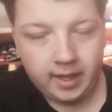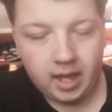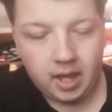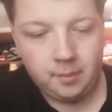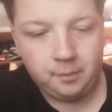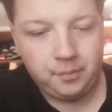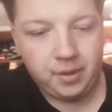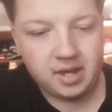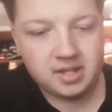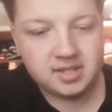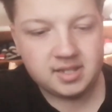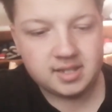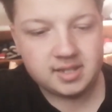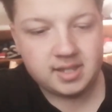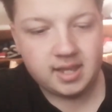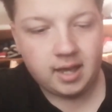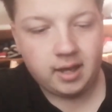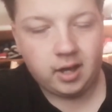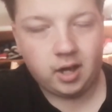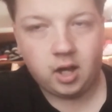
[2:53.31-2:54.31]
And buses
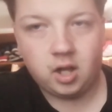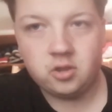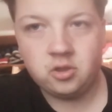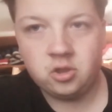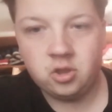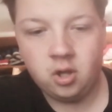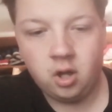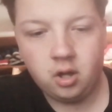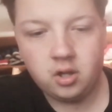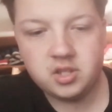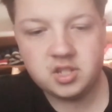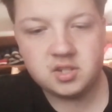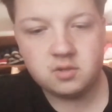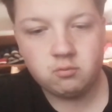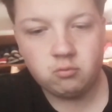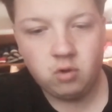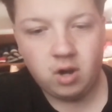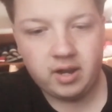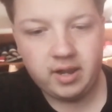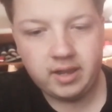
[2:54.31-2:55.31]
that are not
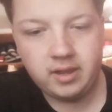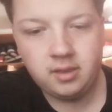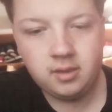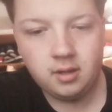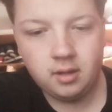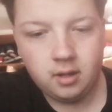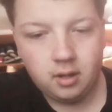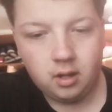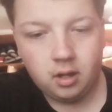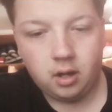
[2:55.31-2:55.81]
running